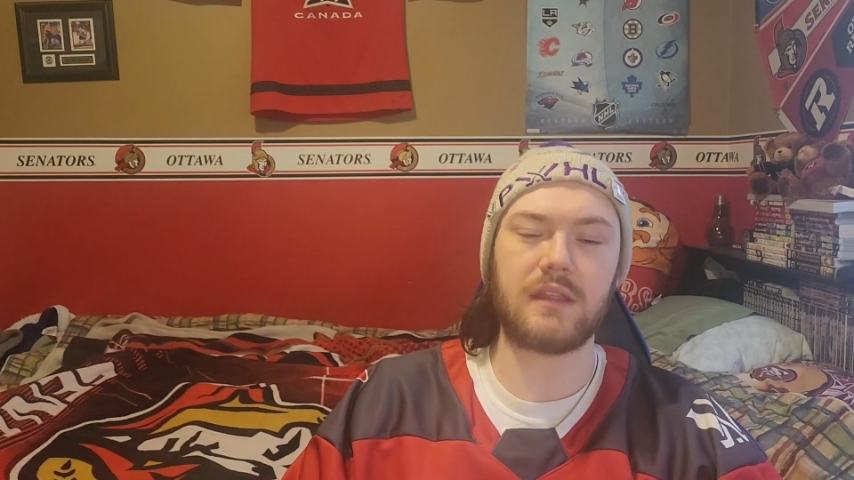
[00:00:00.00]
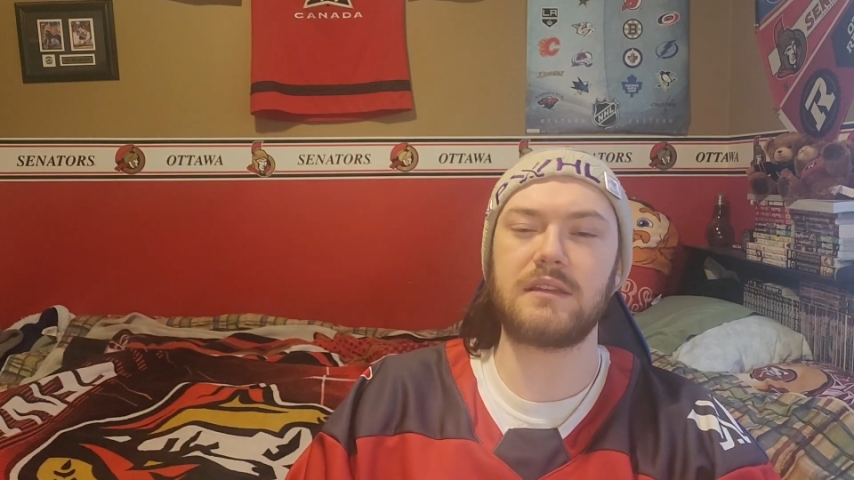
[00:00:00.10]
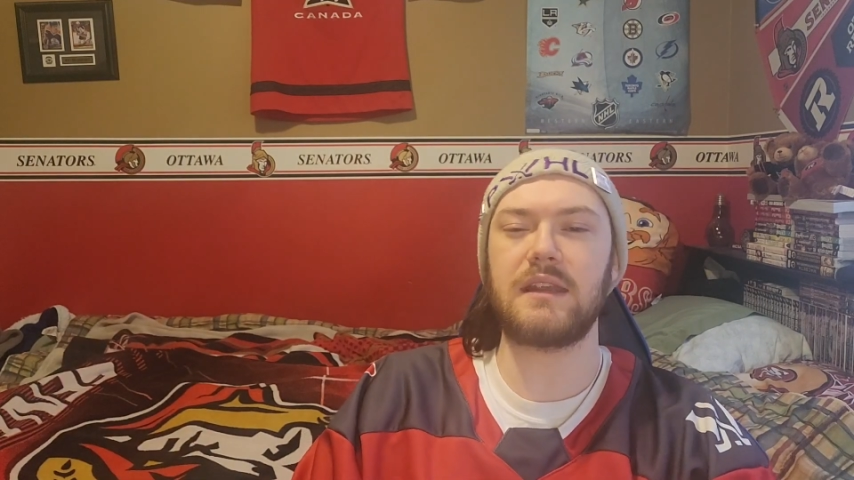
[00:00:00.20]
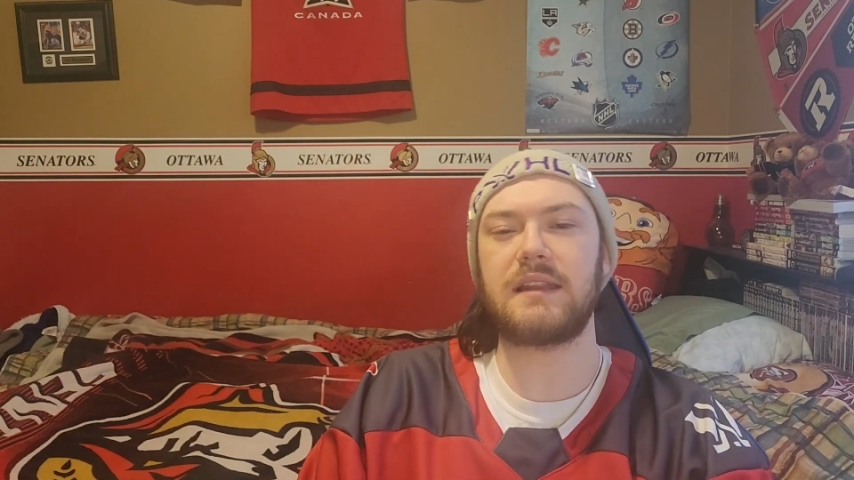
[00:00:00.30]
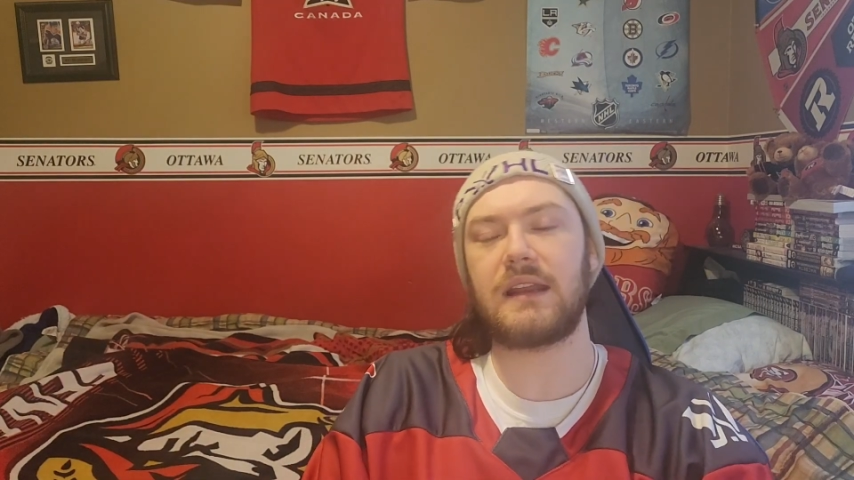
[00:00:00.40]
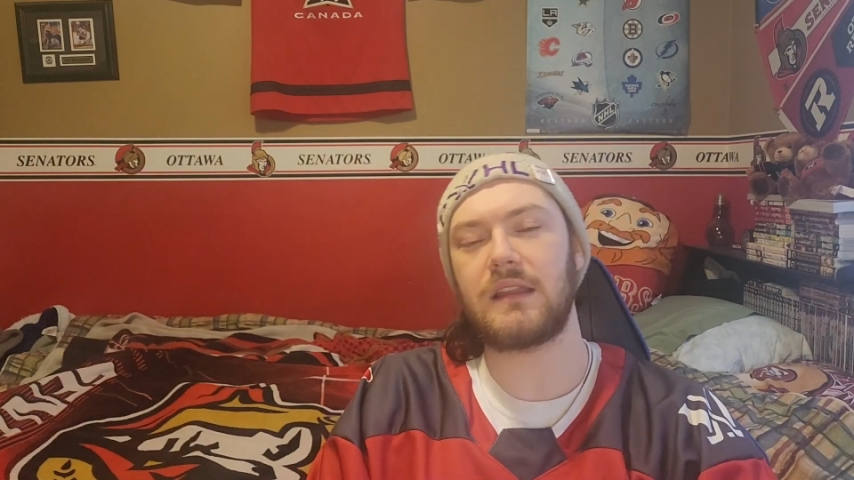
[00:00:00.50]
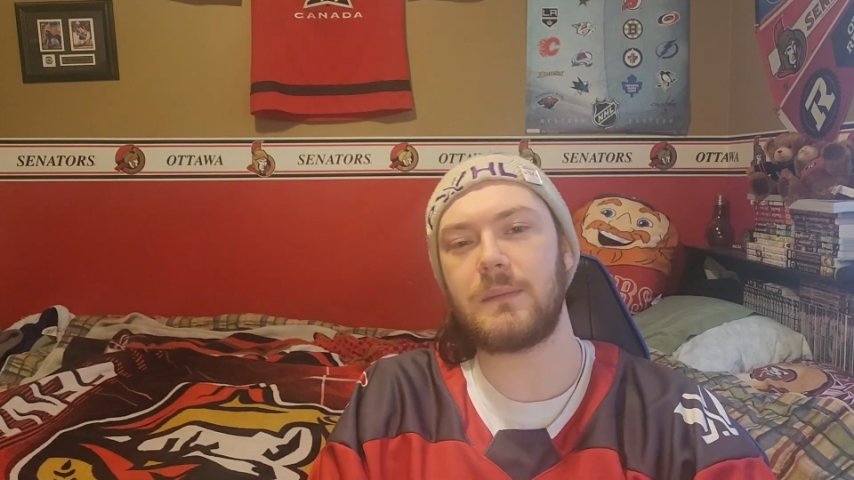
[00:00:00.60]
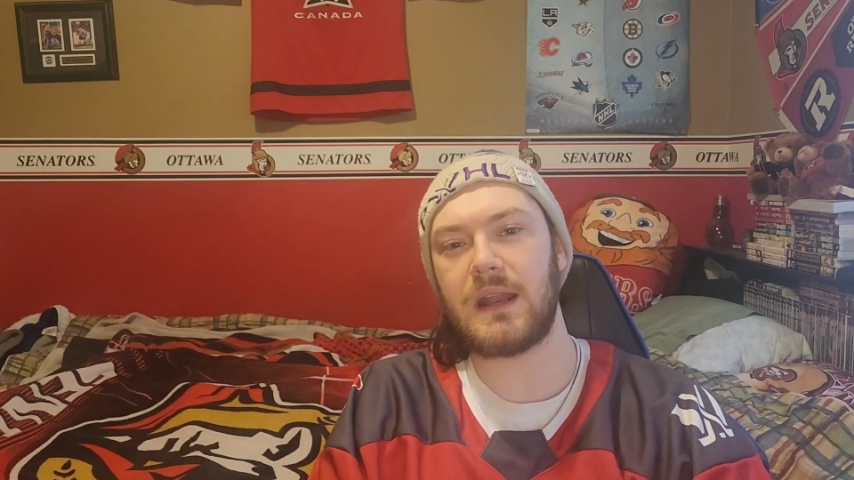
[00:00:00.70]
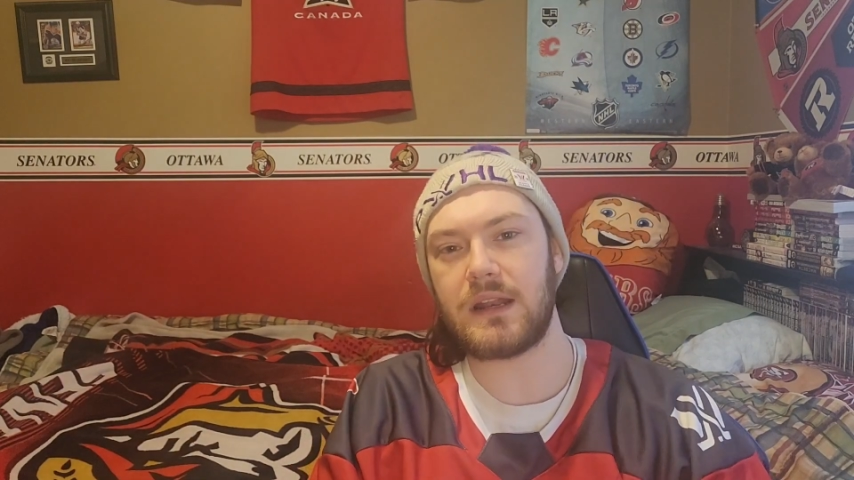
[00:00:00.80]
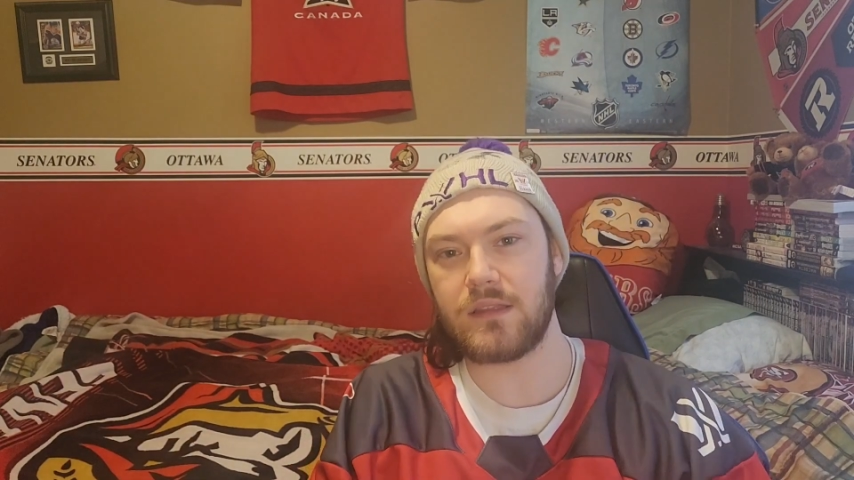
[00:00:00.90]
did get
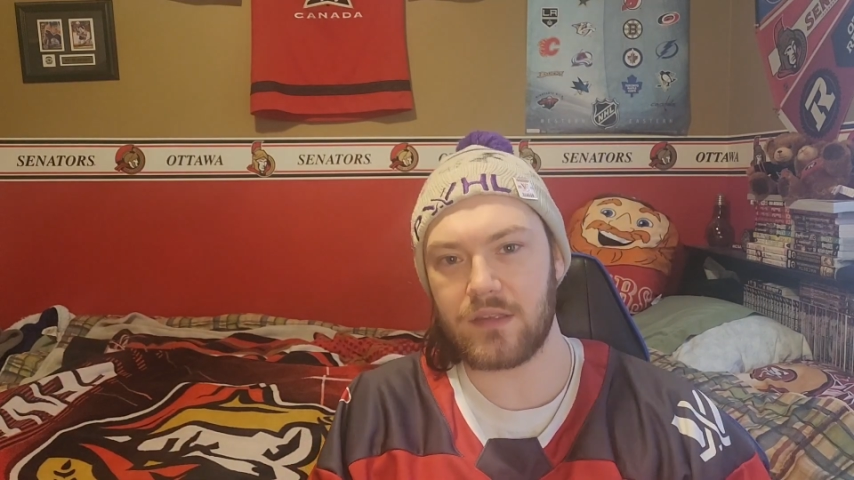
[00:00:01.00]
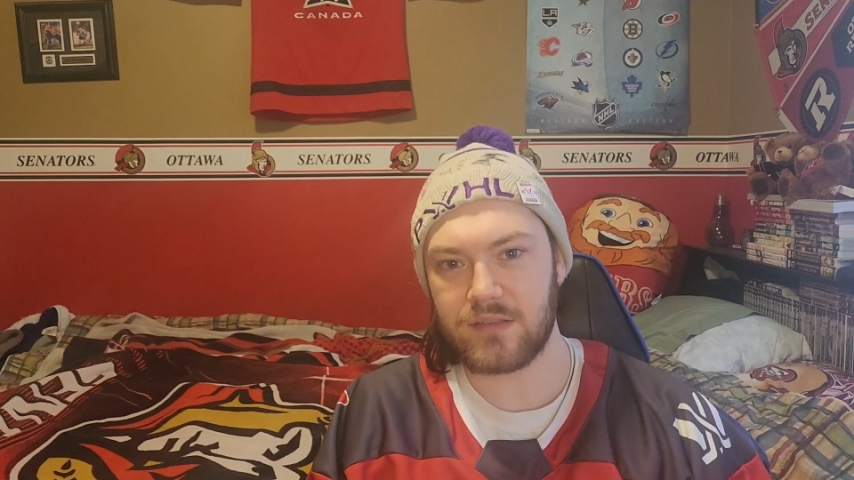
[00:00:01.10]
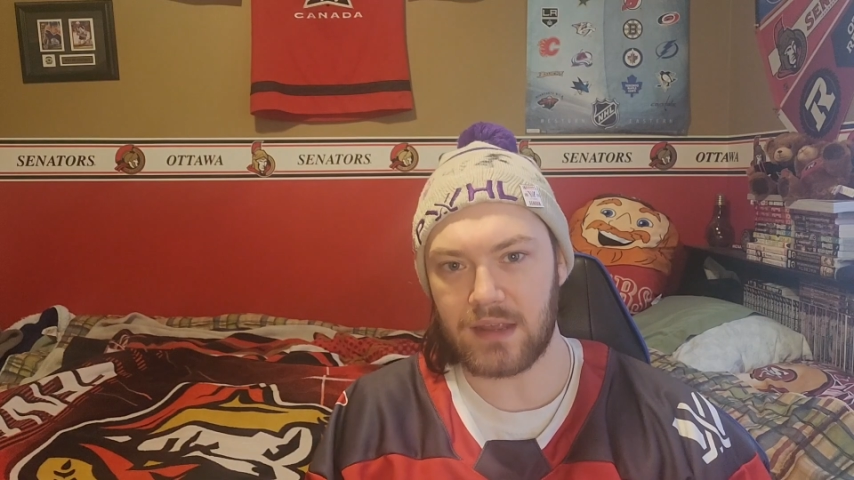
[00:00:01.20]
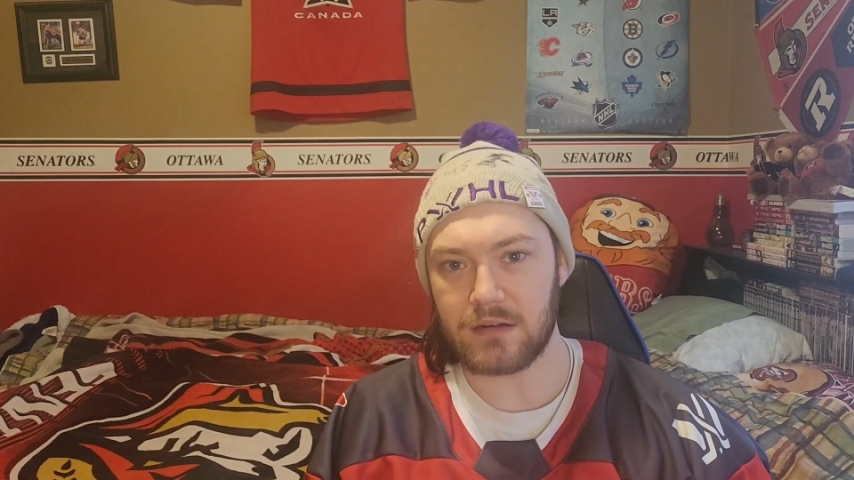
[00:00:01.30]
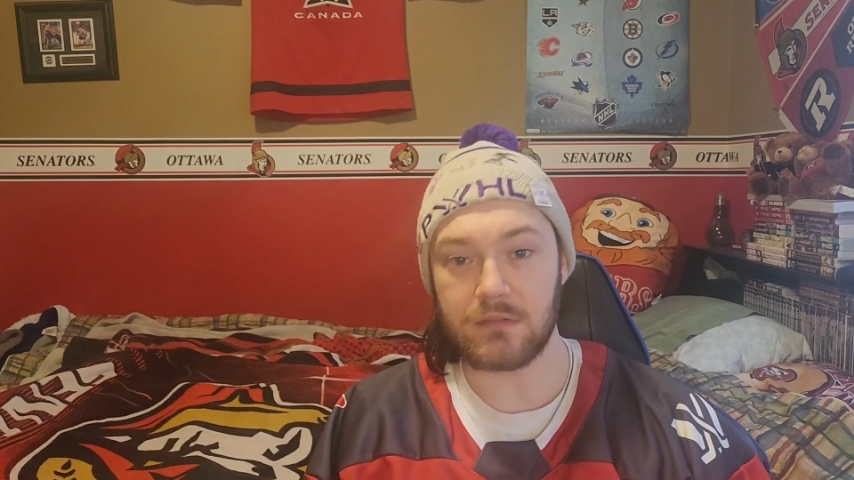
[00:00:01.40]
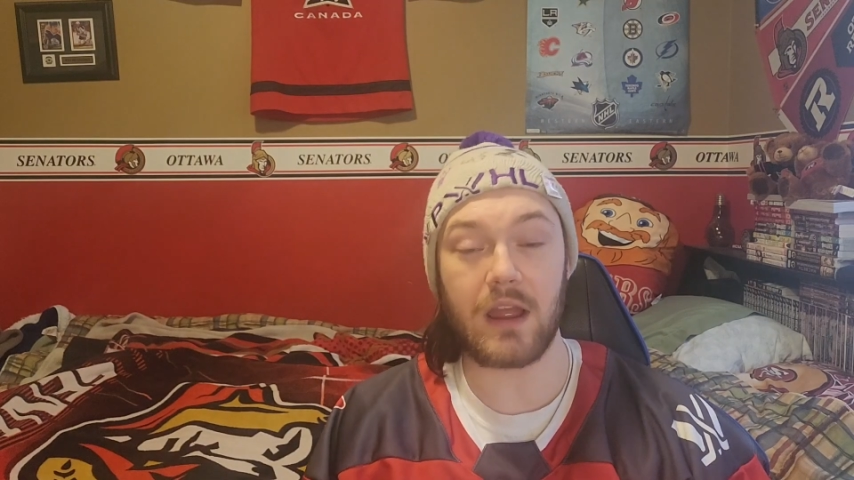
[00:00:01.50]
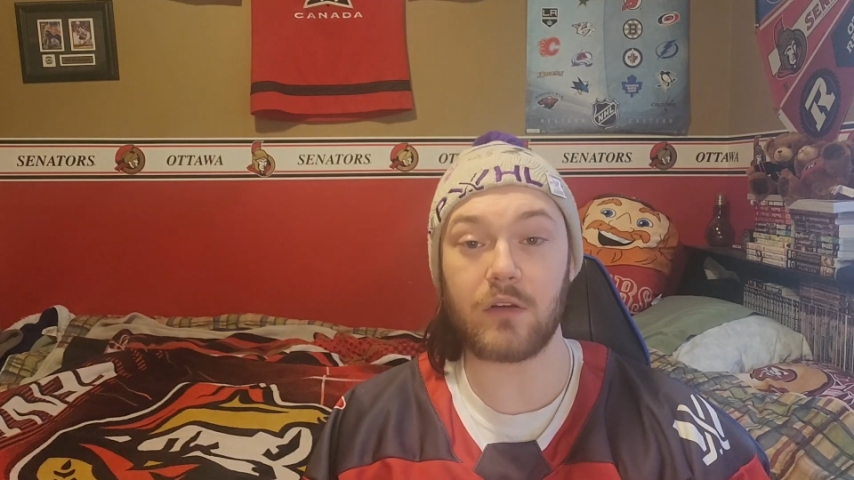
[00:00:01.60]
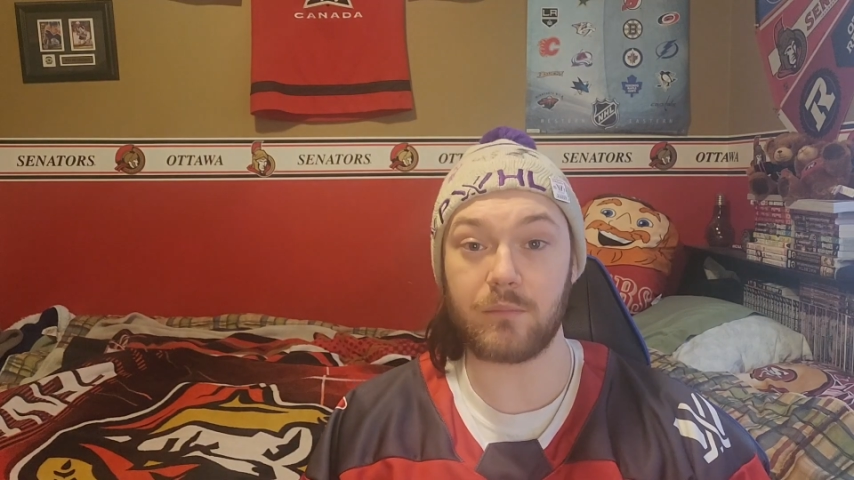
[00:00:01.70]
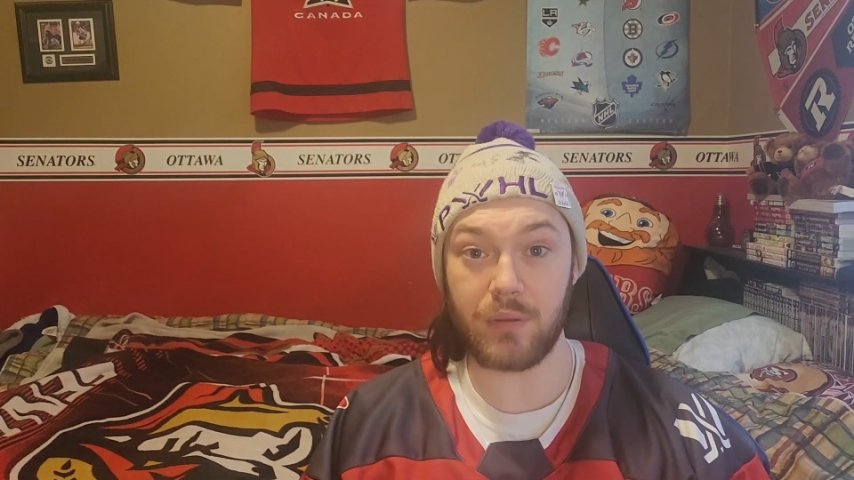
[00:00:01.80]
eliminated in the second round,